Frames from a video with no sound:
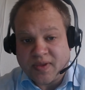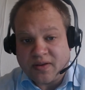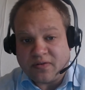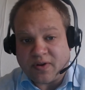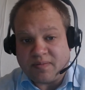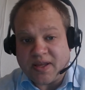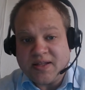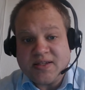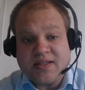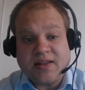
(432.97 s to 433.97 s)
So I'm
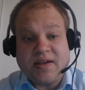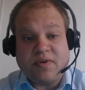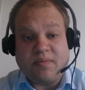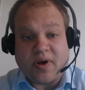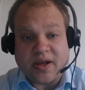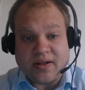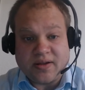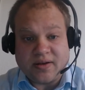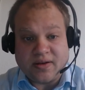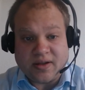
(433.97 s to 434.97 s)
instantly
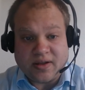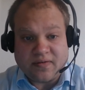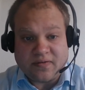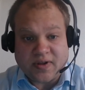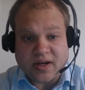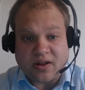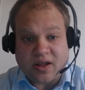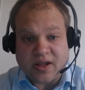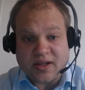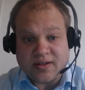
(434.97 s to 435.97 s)
reminded of a
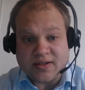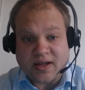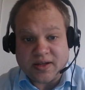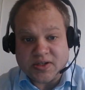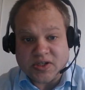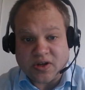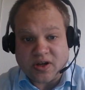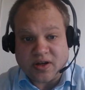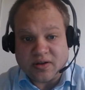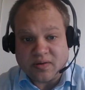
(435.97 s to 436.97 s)
client I
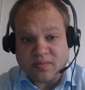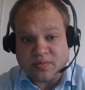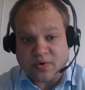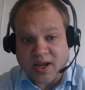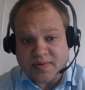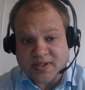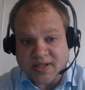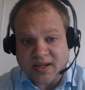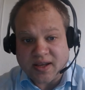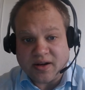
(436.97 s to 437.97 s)
saw perhaps a
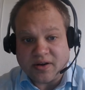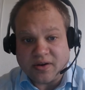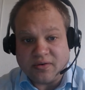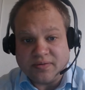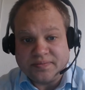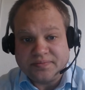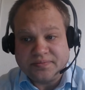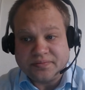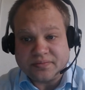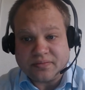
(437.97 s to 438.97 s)
decade ago
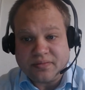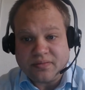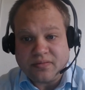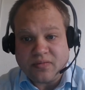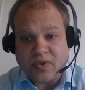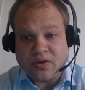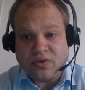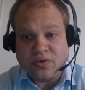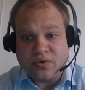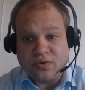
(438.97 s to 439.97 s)

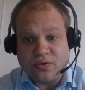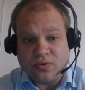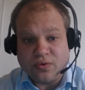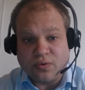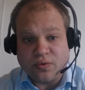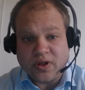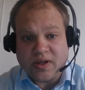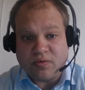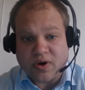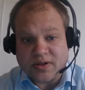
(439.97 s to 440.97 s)
who really
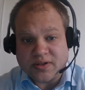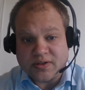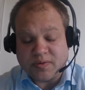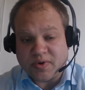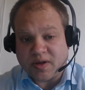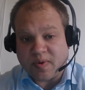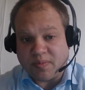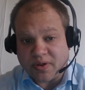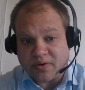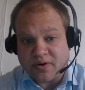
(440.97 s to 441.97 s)
wanted to become a
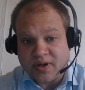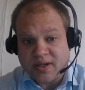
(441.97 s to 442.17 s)
mother.